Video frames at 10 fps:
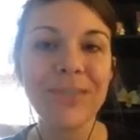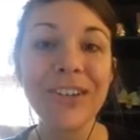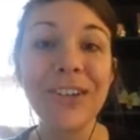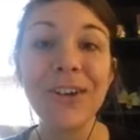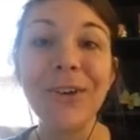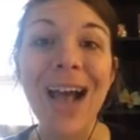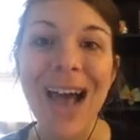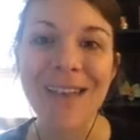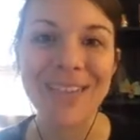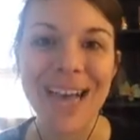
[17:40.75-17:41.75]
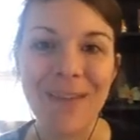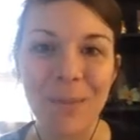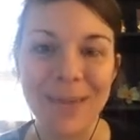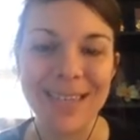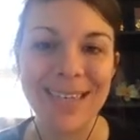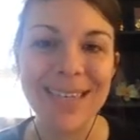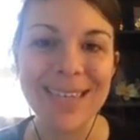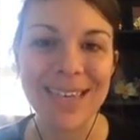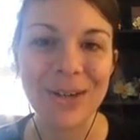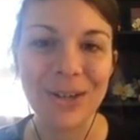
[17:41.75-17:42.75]
you don't have to have a business
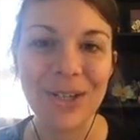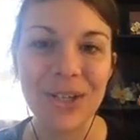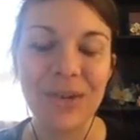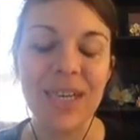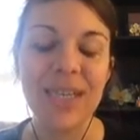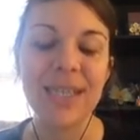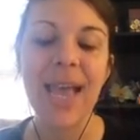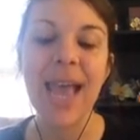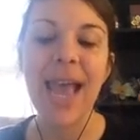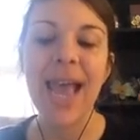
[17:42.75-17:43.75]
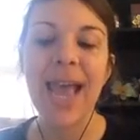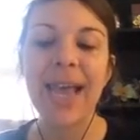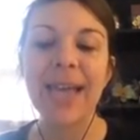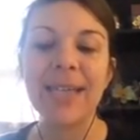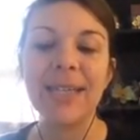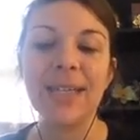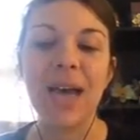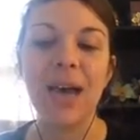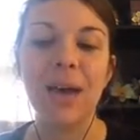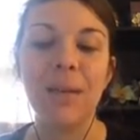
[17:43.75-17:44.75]
either to do this. And
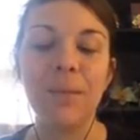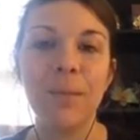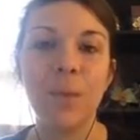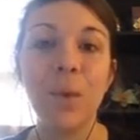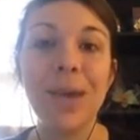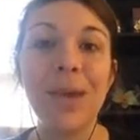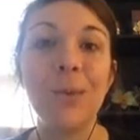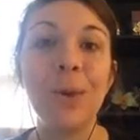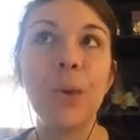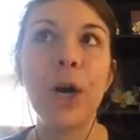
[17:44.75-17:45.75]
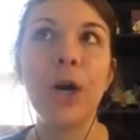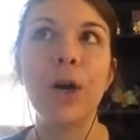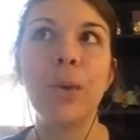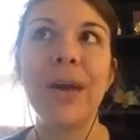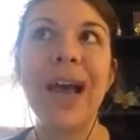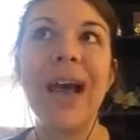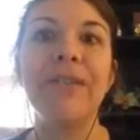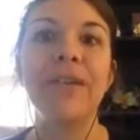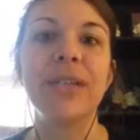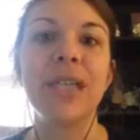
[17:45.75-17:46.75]
we work on
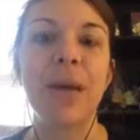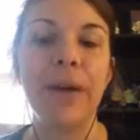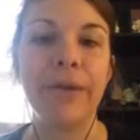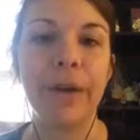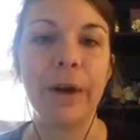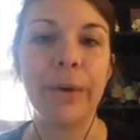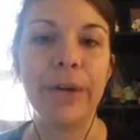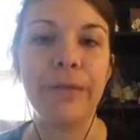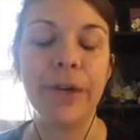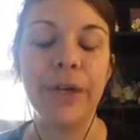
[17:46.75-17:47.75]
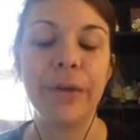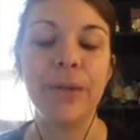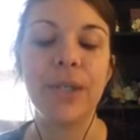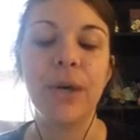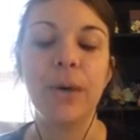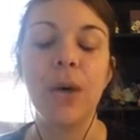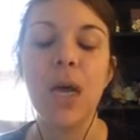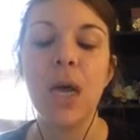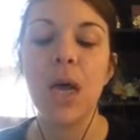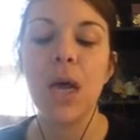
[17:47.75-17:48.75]
whatever is coming forward for you. So,
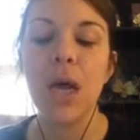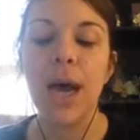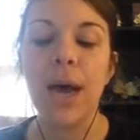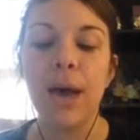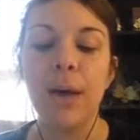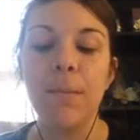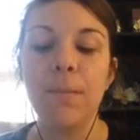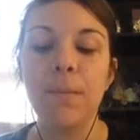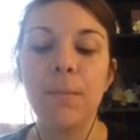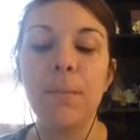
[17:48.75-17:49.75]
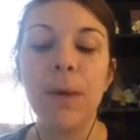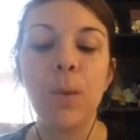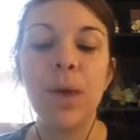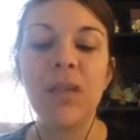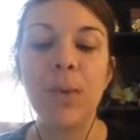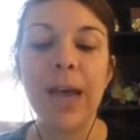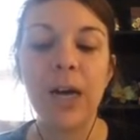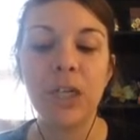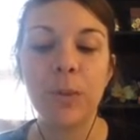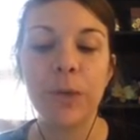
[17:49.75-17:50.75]
but with my
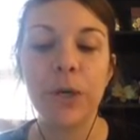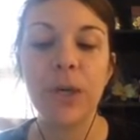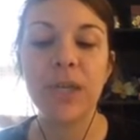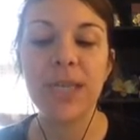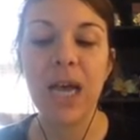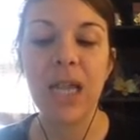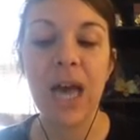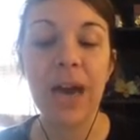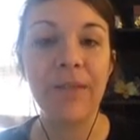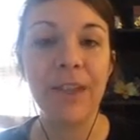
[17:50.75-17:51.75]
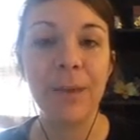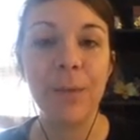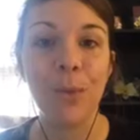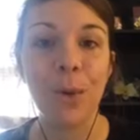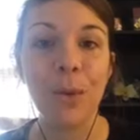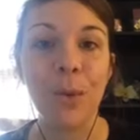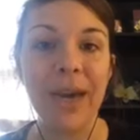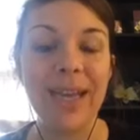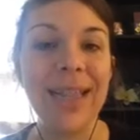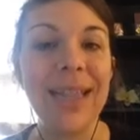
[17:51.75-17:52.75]
entrepreneurs, a lot of them were
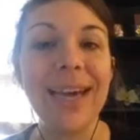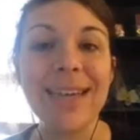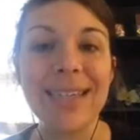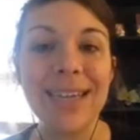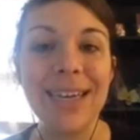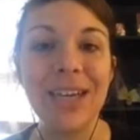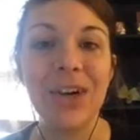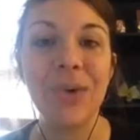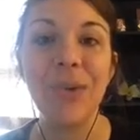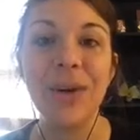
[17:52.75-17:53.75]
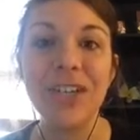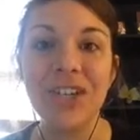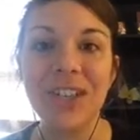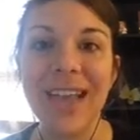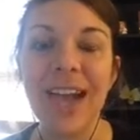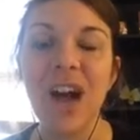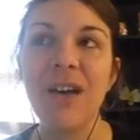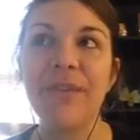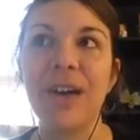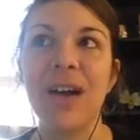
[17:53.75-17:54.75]
wanting clarity. What should they
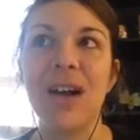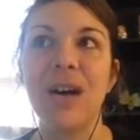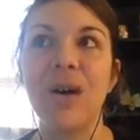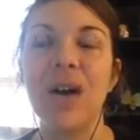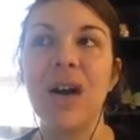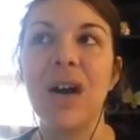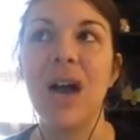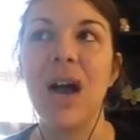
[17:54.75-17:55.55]
offer? Or